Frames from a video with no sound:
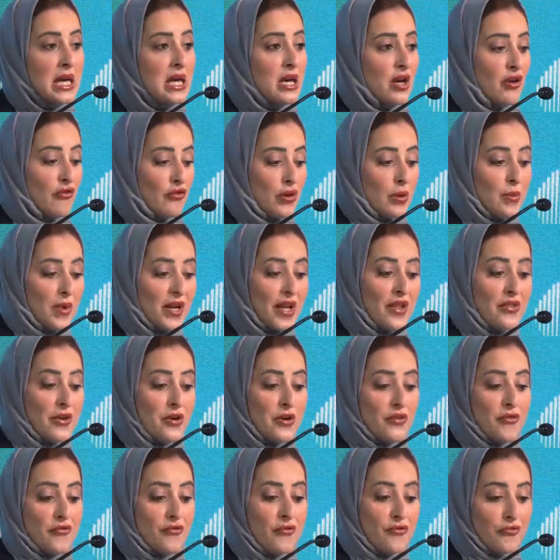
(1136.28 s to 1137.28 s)
From
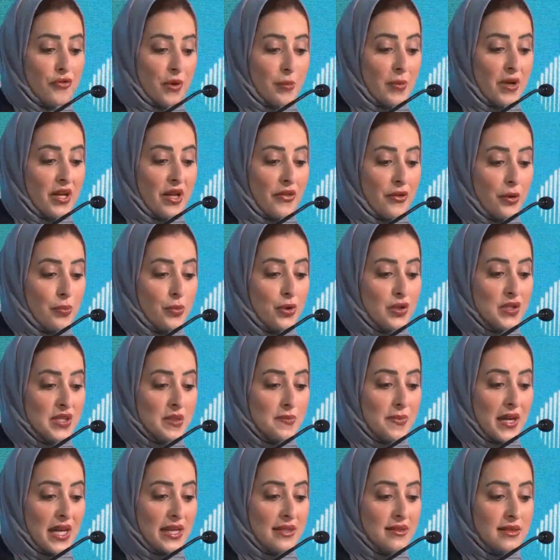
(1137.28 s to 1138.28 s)
another
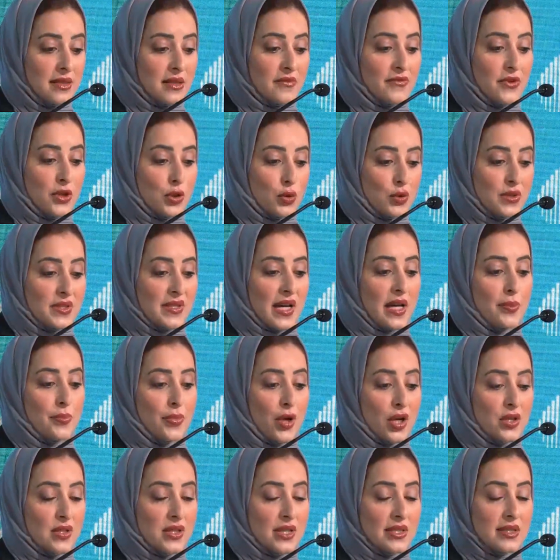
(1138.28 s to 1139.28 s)
perspective,
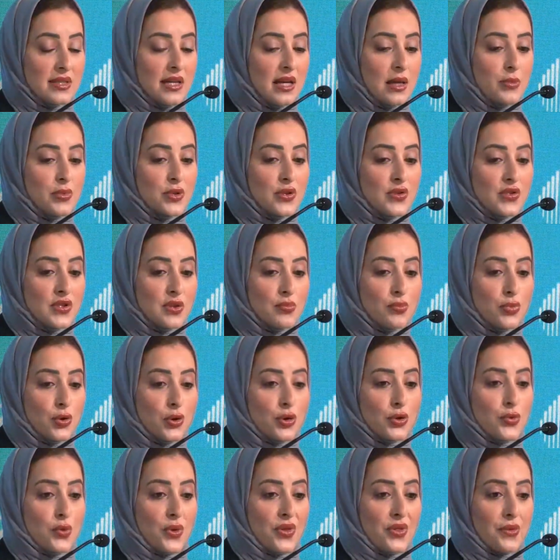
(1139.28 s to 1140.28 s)
sandboxes help to
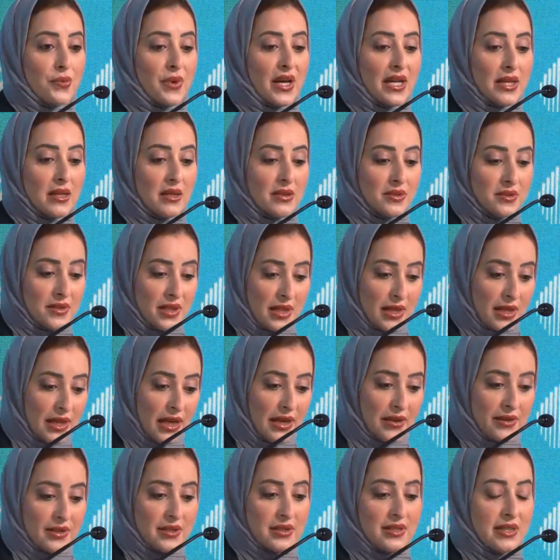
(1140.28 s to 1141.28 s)
support with regulatory
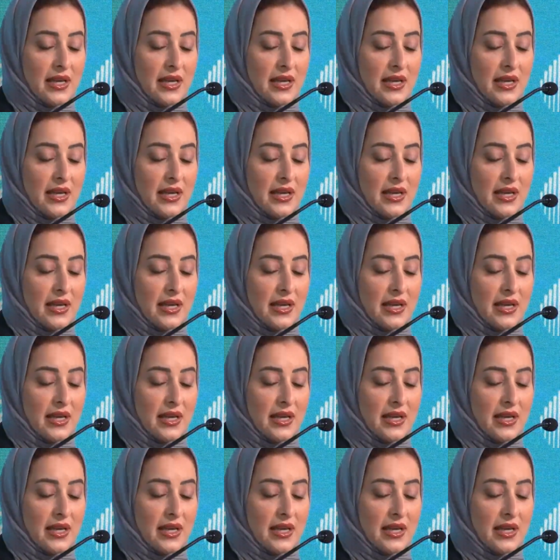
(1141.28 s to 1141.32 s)
clarity.